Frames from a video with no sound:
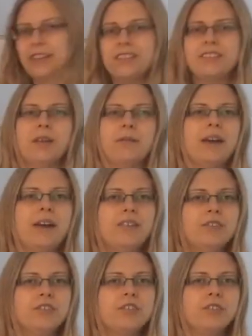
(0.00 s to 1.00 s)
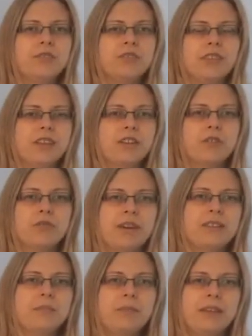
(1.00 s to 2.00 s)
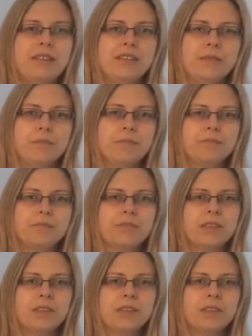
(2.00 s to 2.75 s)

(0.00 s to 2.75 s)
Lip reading: next time, how you choose that correct medium.